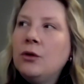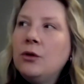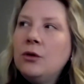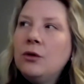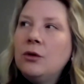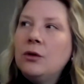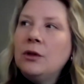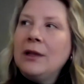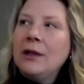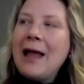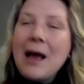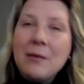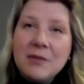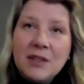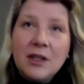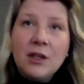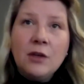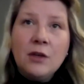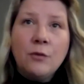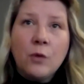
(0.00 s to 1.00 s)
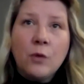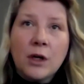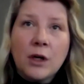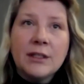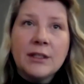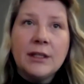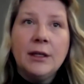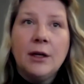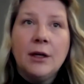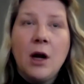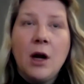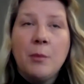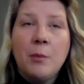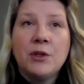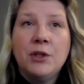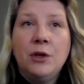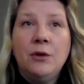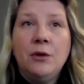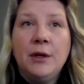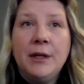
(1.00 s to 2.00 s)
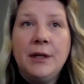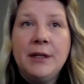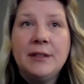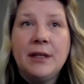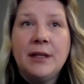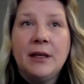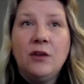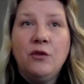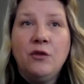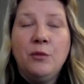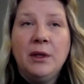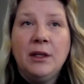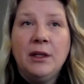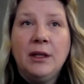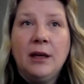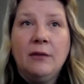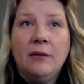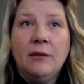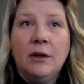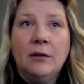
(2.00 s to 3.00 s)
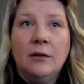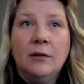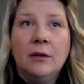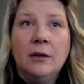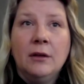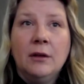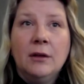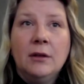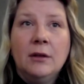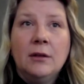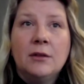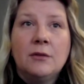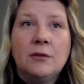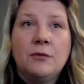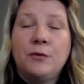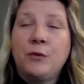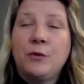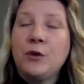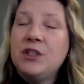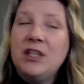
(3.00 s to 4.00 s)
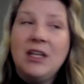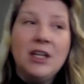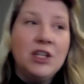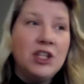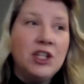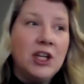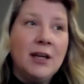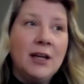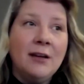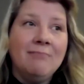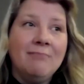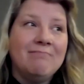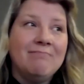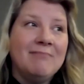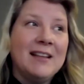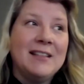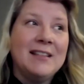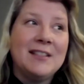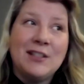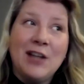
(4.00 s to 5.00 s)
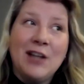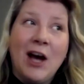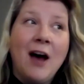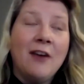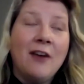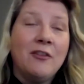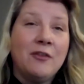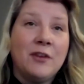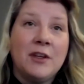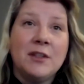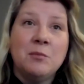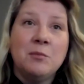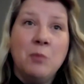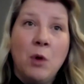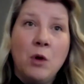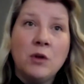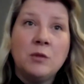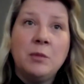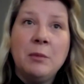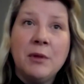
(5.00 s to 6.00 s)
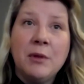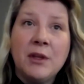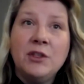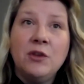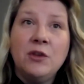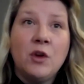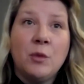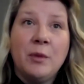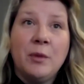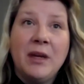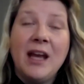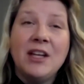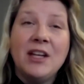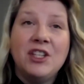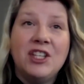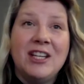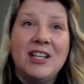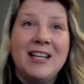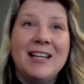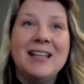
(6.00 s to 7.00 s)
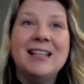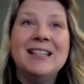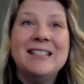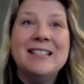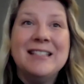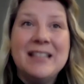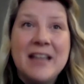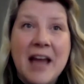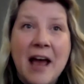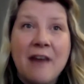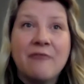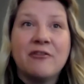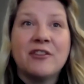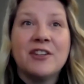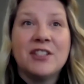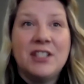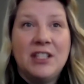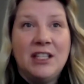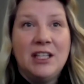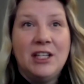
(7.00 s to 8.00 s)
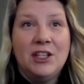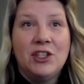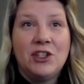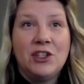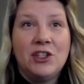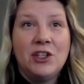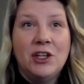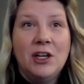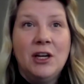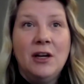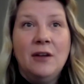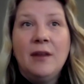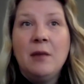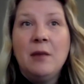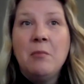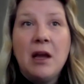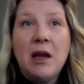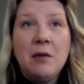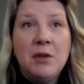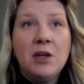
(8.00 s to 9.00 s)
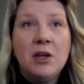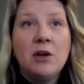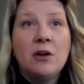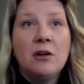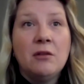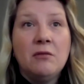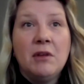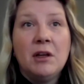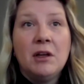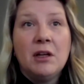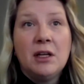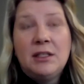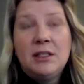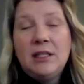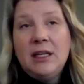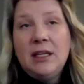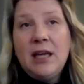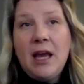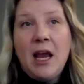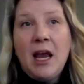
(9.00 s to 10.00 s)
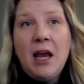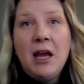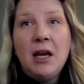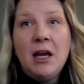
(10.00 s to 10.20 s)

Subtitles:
labs that you've worked in and opportunities that you've been given. for teaching, it's tough because most people that do their PhD never teach. They might be a TA,